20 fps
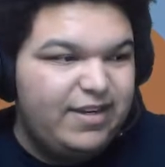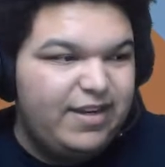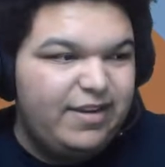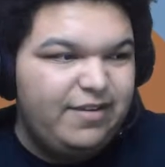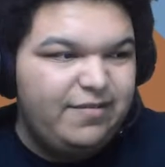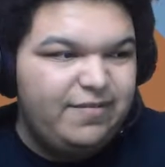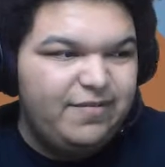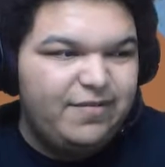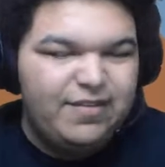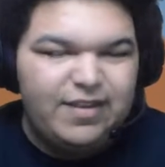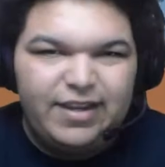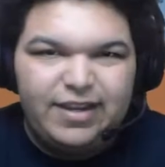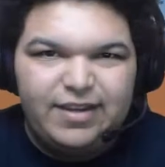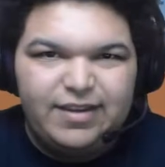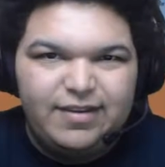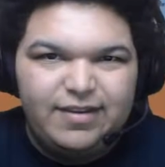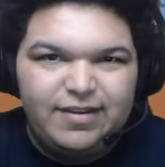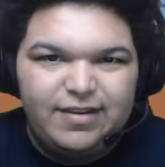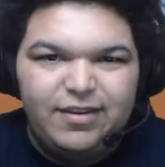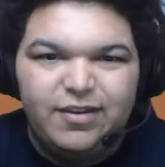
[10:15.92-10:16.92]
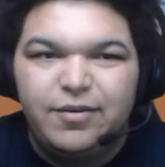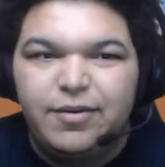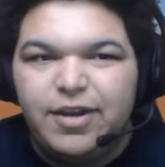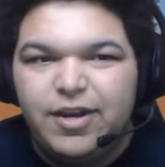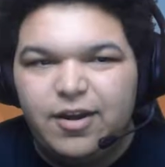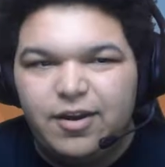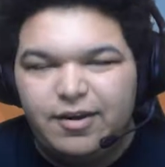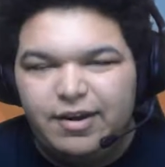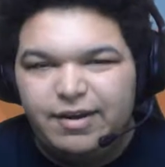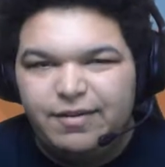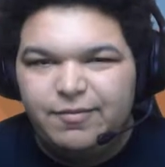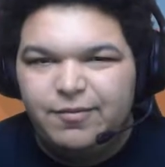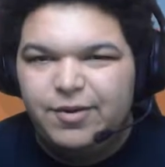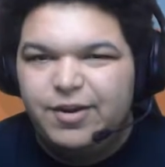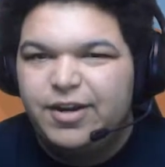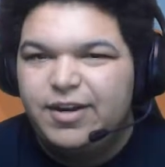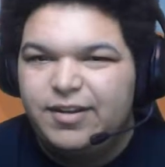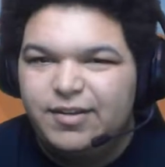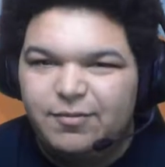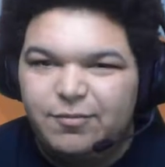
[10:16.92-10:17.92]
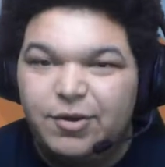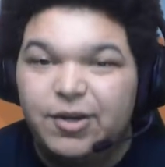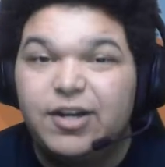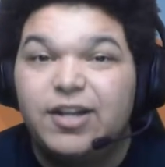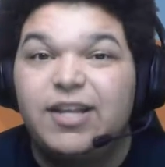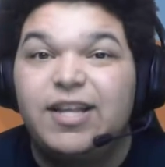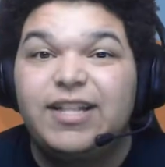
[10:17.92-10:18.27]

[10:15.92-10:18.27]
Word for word: did I like? You know what? All right, we're gonna we're